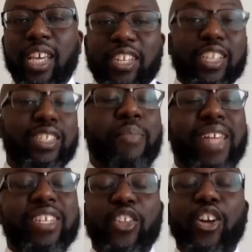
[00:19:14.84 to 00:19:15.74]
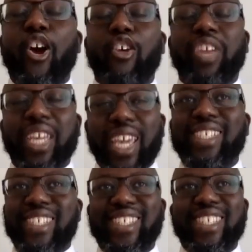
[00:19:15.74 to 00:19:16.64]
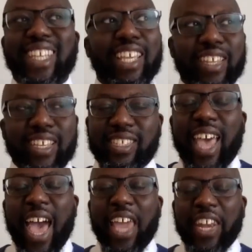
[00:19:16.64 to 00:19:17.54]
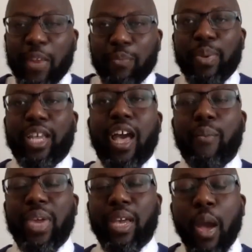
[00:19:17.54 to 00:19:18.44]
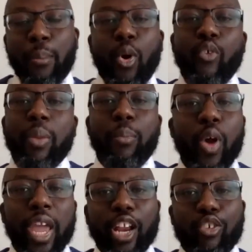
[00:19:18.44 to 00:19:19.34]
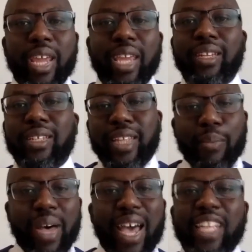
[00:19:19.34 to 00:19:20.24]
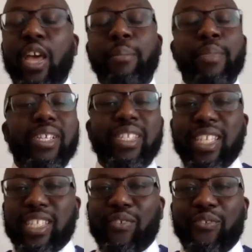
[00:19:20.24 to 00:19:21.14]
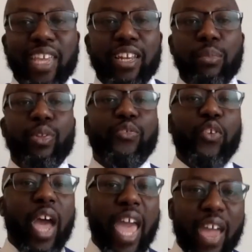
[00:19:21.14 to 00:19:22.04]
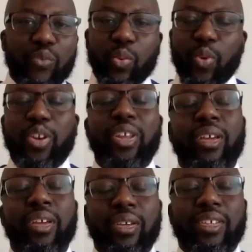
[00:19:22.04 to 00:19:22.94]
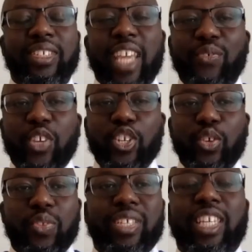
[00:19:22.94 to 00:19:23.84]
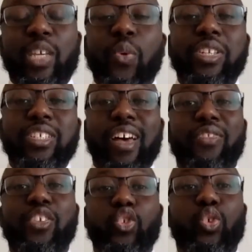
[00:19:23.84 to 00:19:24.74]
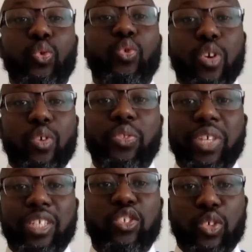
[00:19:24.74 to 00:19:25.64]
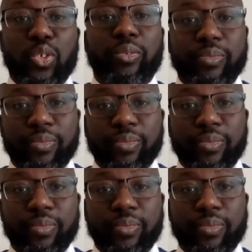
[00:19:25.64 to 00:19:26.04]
Just imagine the congregation singing this and it becoming more and more ingrained in their mind. Mercy is available for everyone. David knew this and he wanted others to know this too.